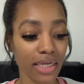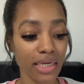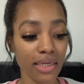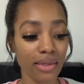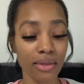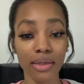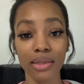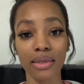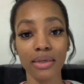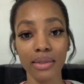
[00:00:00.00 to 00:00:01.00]
ease in the
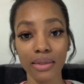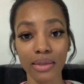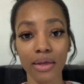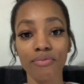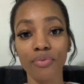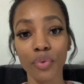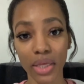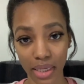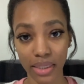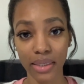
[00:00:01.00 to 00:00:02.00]
tents of
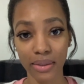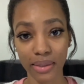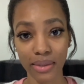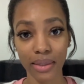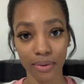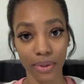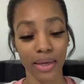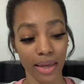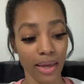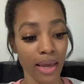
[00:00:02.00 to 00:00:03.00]
wickedness.
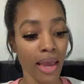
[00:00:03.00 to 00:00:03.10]
Okay.